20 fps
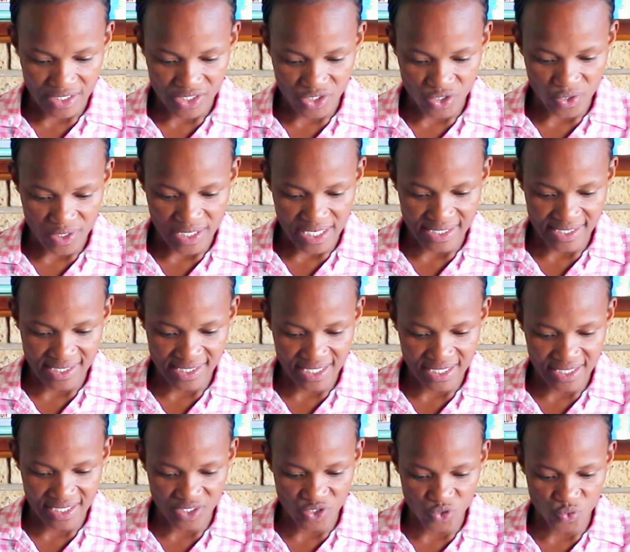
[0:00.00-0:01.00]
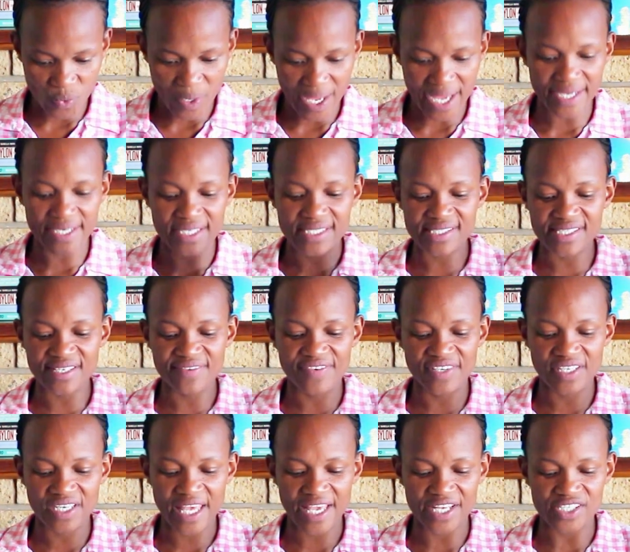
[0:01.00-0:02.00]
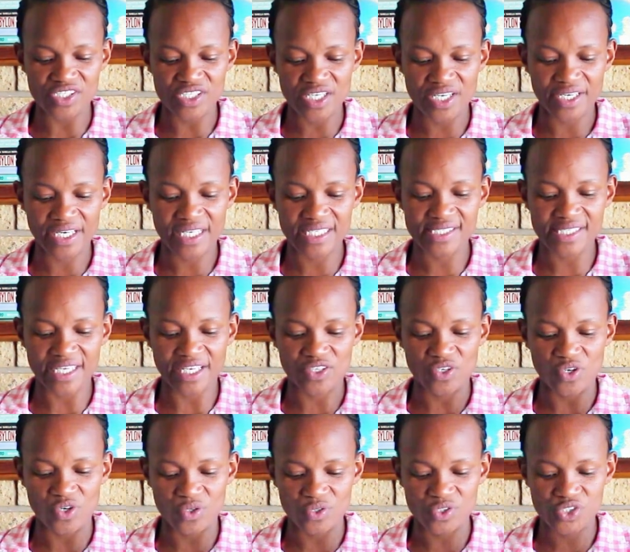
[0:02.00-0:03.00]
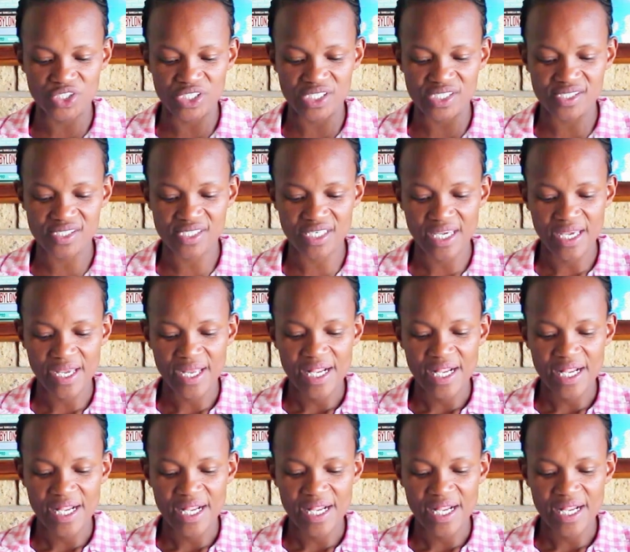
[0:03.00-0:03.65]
So let's see this one. Civil engineering technologist